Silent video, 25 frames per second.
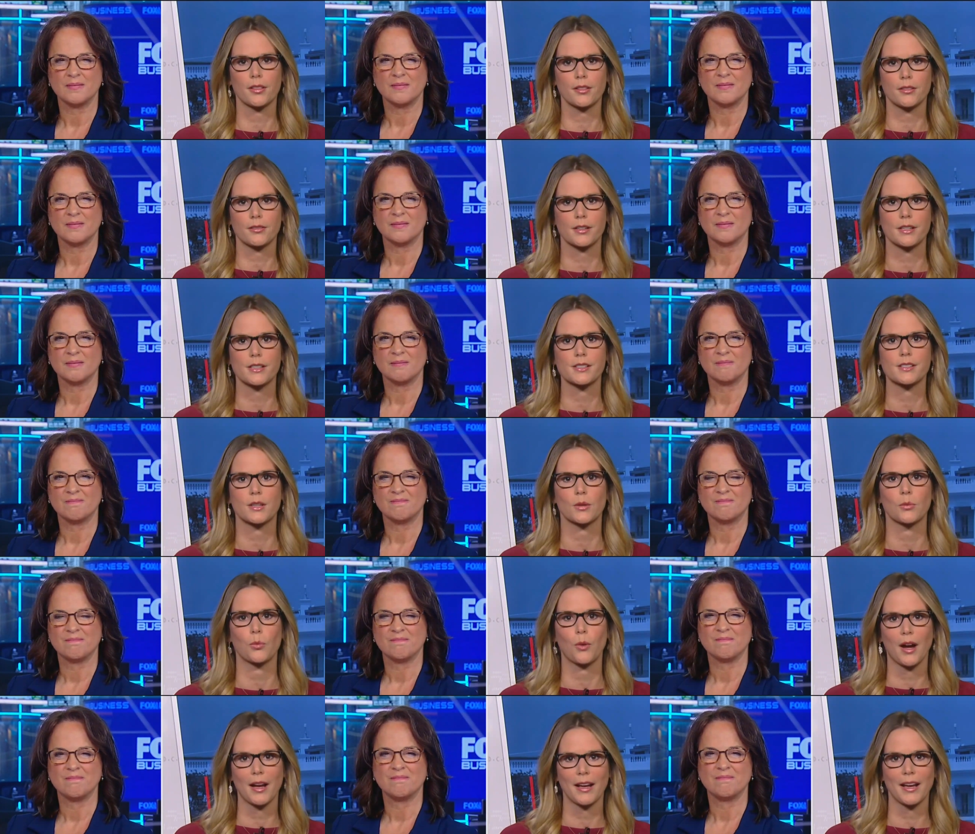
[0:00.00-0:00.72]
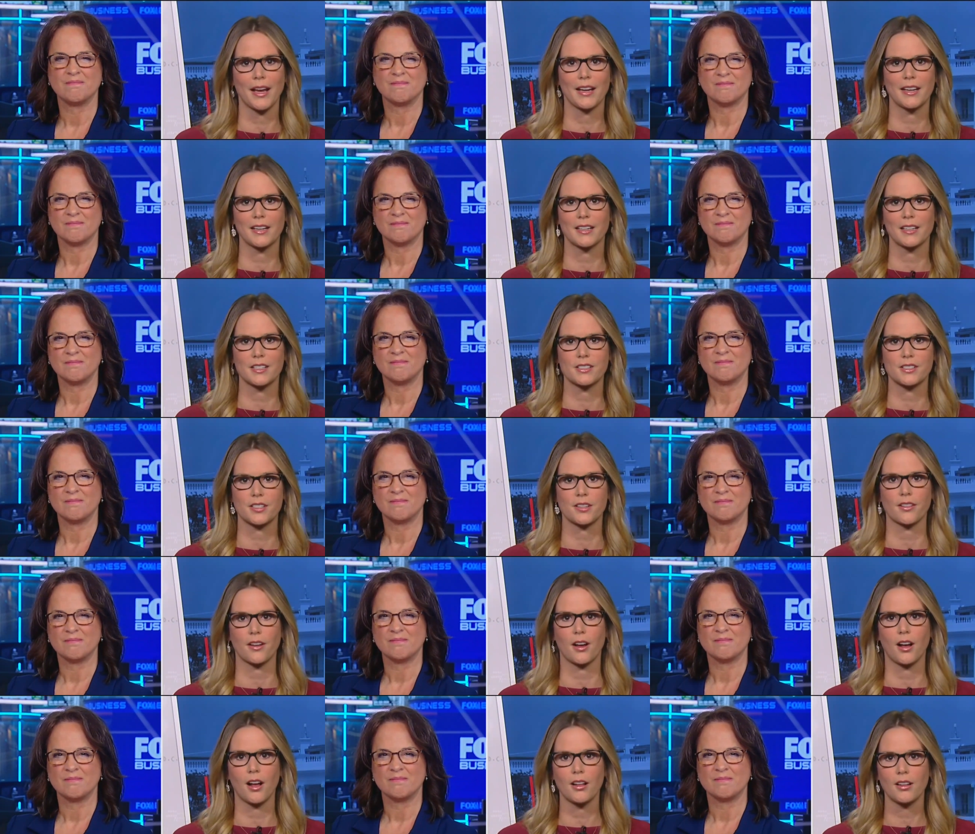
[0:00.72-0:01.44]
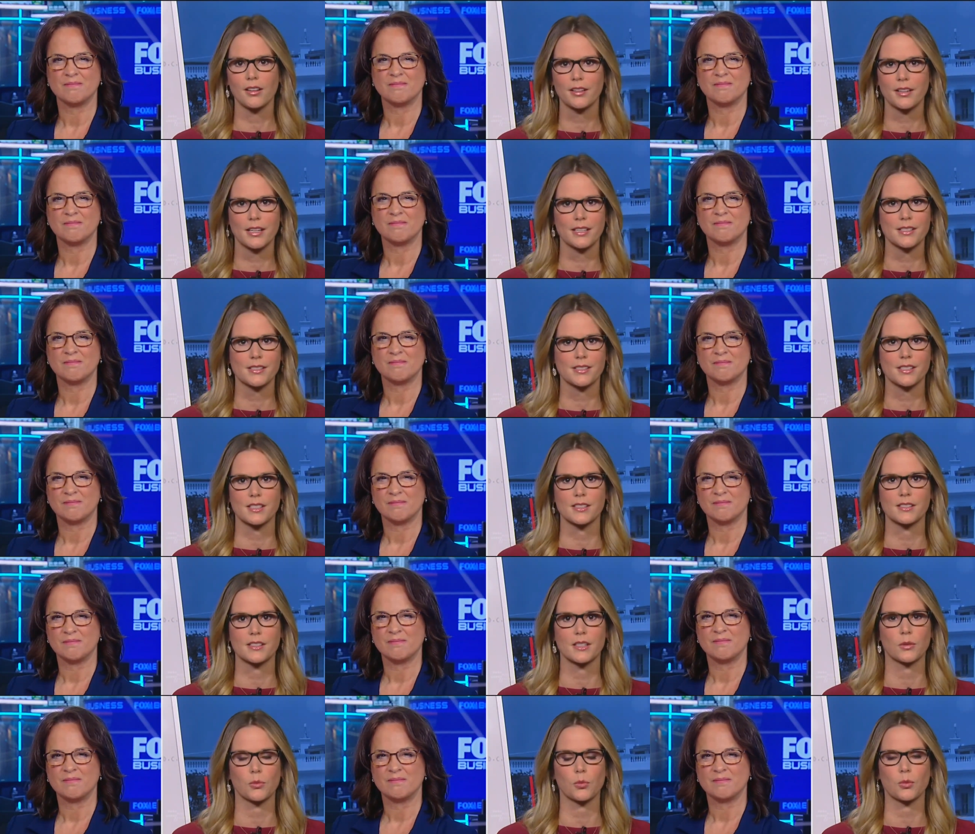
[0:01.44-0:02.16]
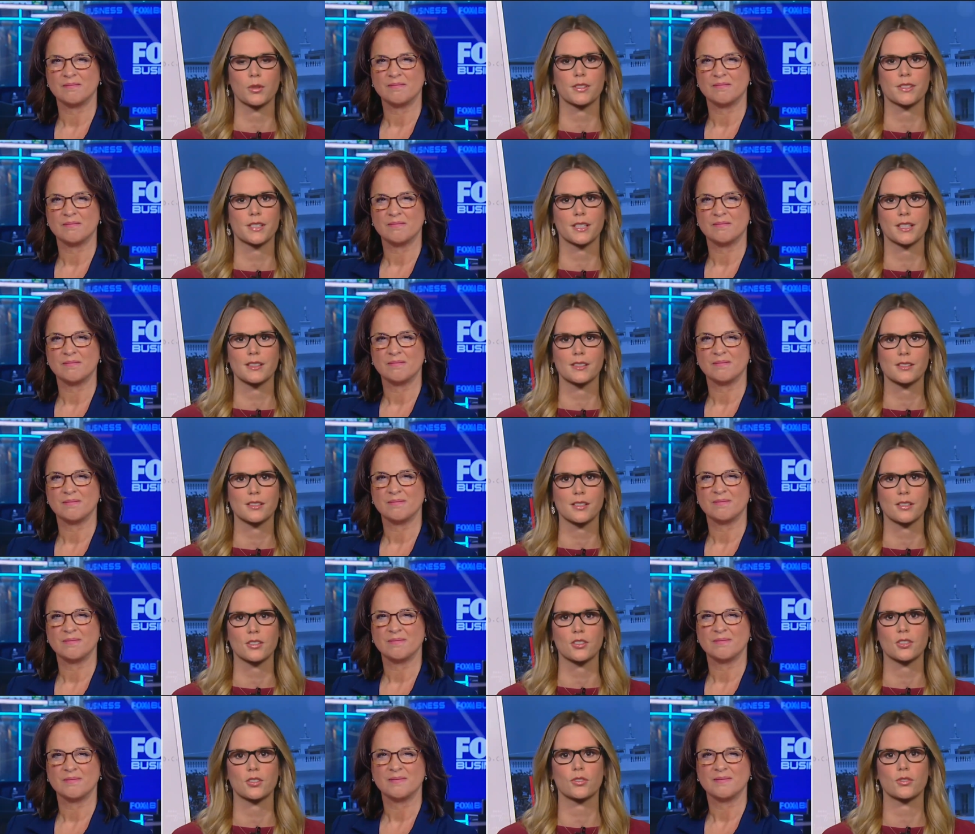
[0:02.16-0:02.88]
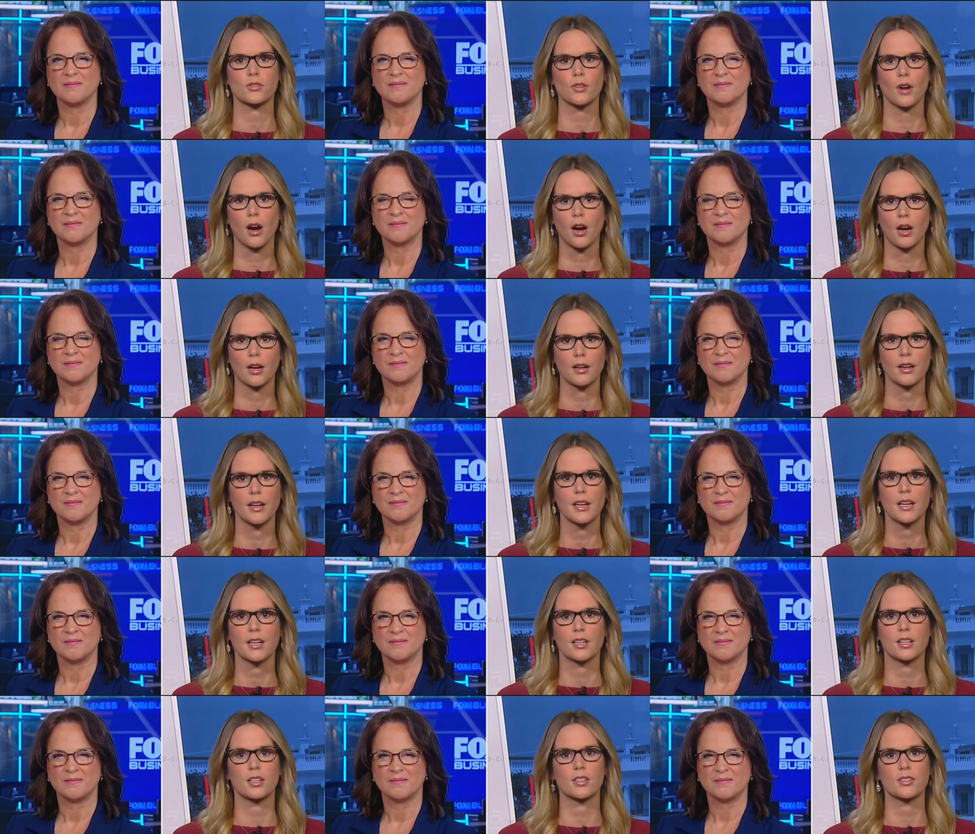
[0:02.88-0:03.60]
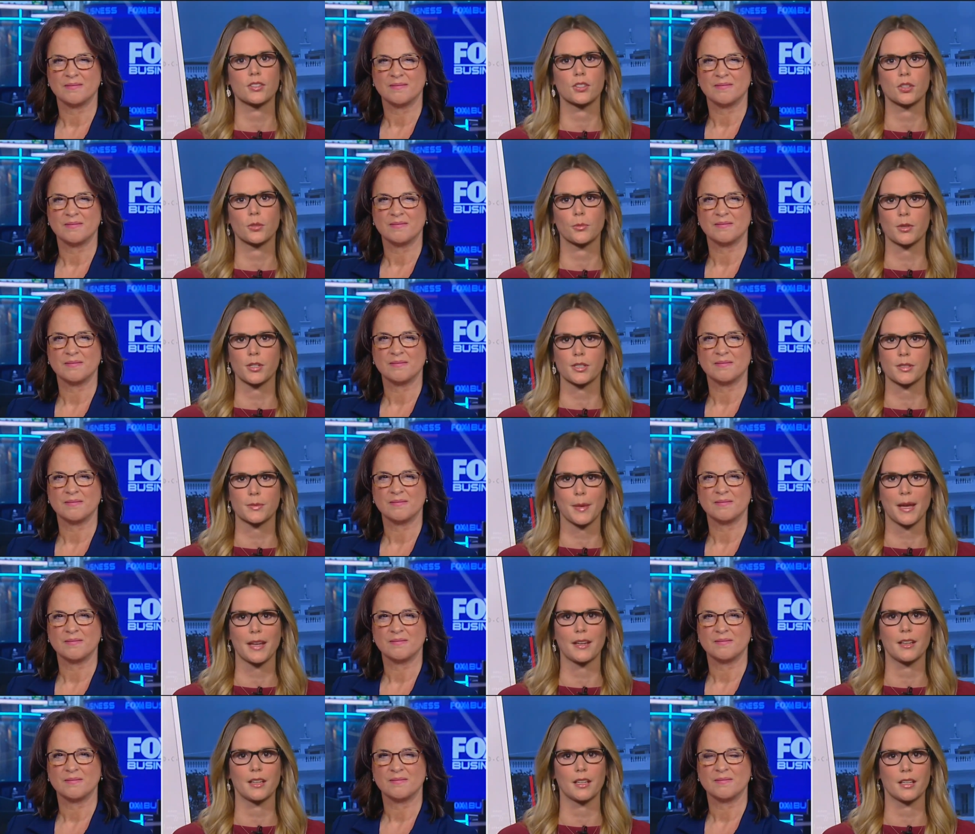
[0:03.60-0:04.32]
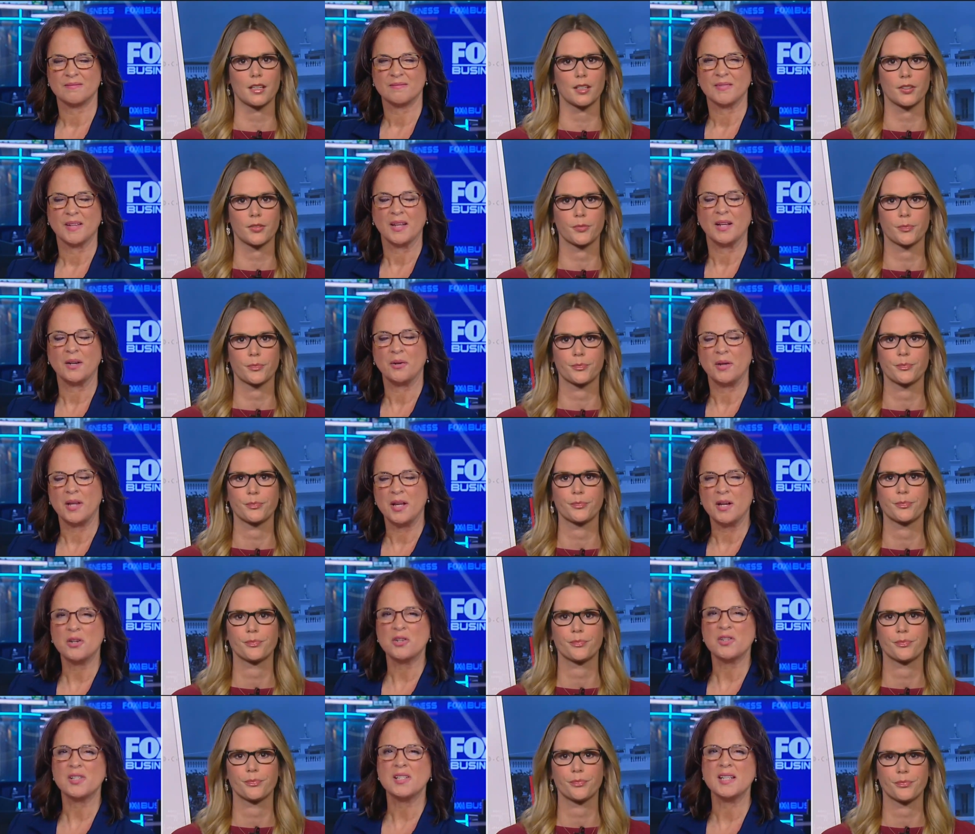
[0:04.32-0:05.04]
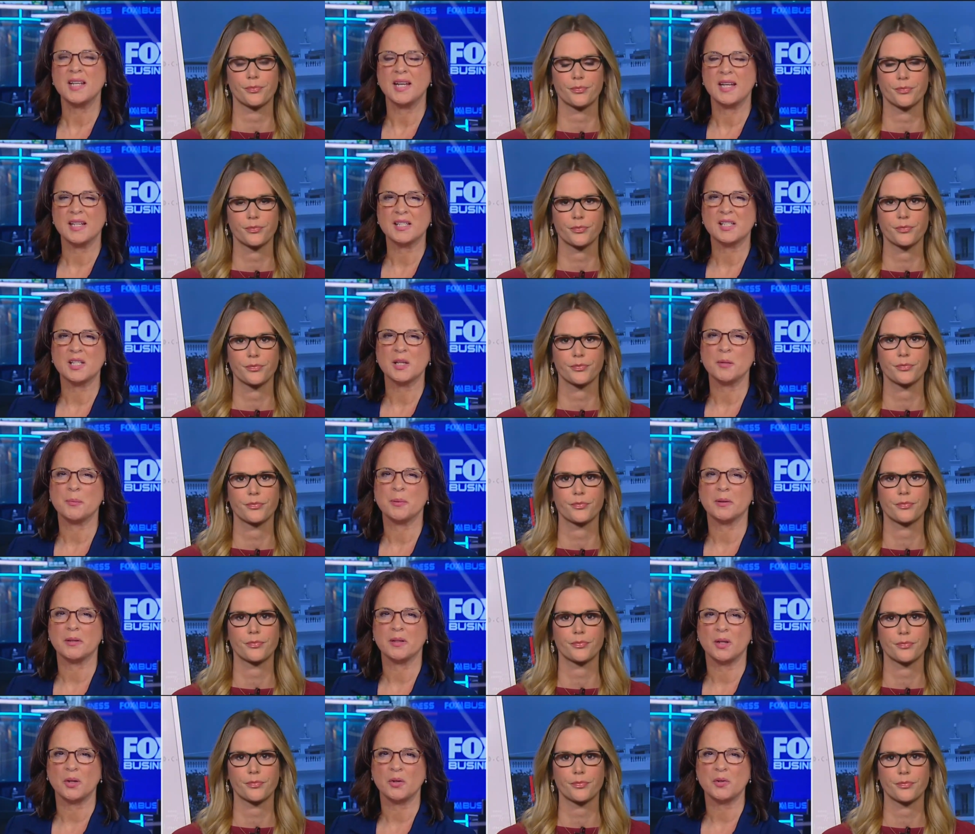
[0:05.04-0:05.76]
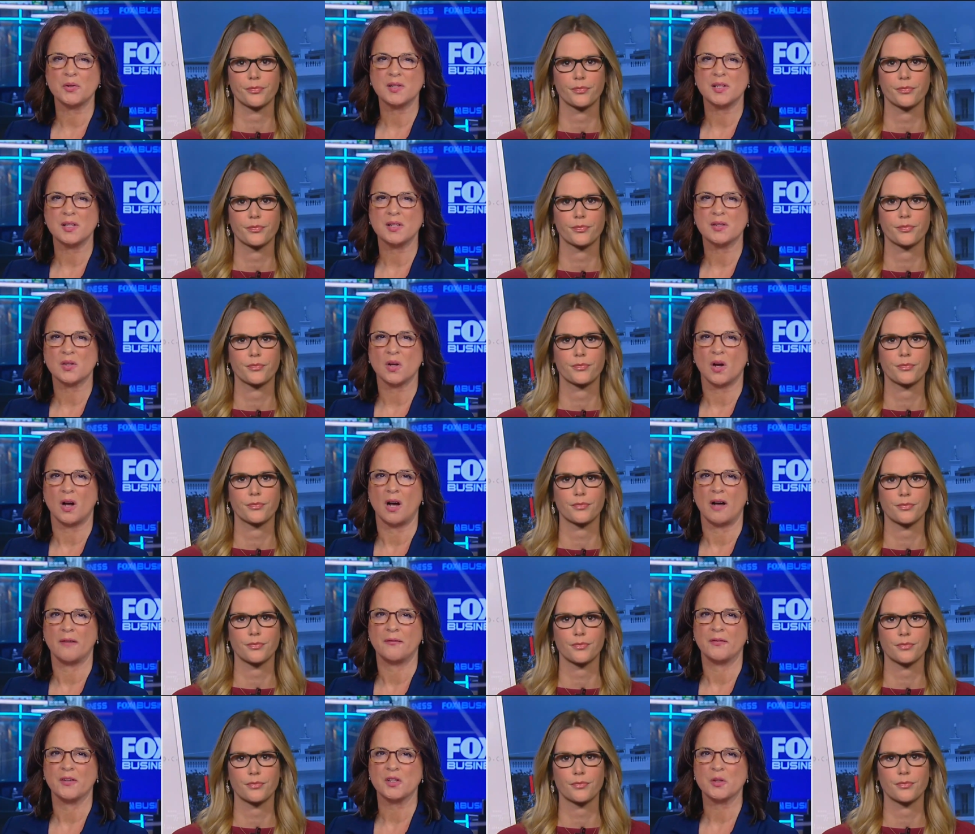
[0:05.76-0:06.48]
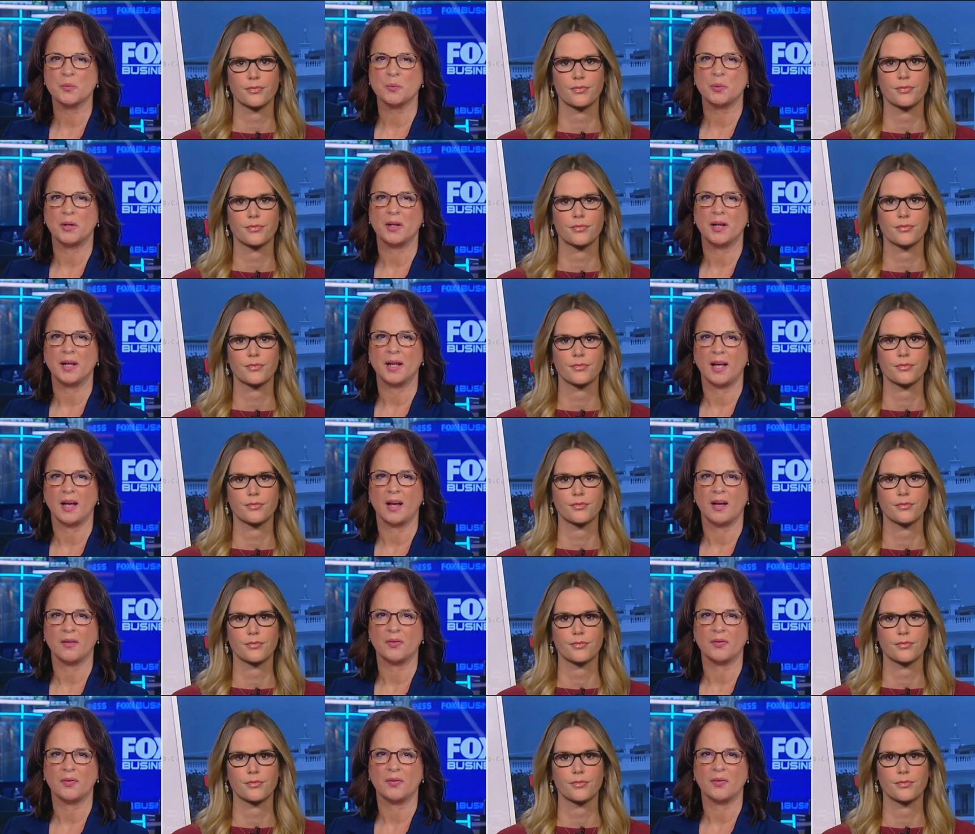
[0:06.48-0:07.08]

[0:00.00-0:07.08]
Speaker 1: of the reason why heading into the holiday season we're seeing such strong consumer spending.
Speaker 2: You know, here's Nancy Pelosi's office putting